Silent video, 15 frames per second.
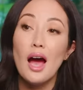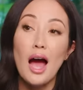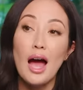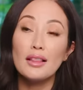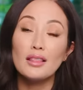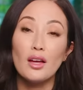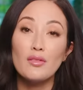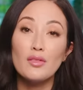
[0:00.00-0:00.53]

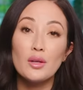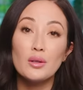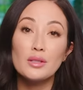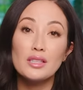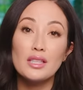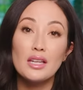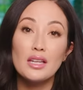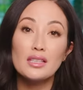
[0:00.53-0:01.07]
I love
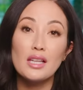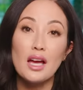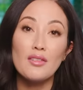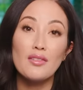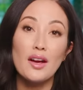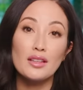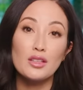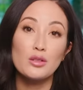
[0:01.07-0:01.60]
those things. I
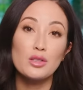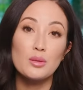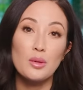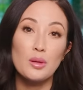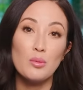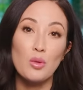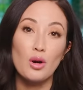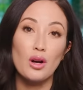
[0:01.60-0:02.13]
find those to
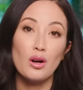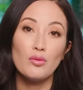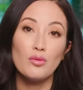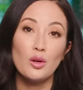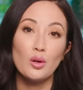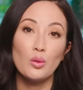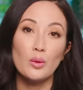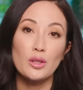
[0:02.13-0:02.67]
be more
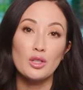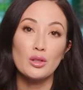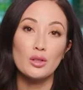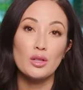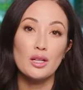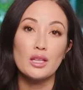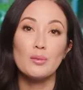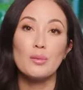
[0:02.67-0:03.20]
helpful when
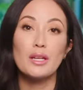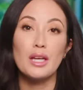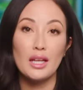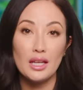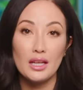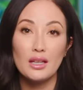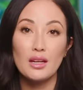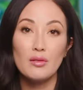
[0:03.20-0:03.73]
you're in the
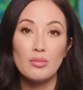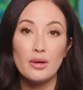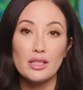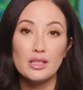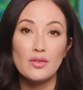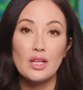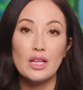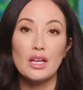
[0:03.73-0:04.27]
beginning of
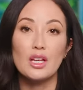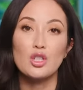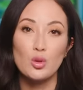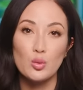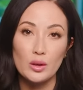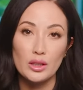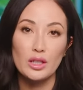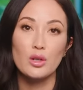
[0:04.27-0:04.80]
breastfeeding and
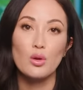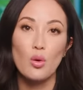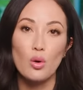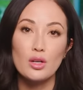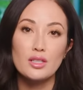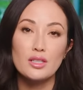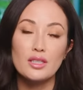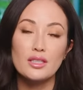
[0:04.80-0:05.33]
you're really
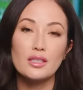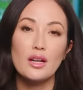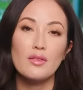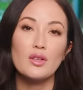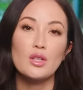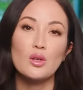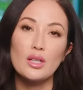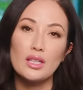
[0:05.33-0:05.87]
engorged and
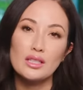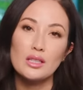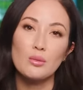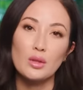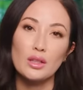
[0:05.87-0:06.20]
stuff and you need some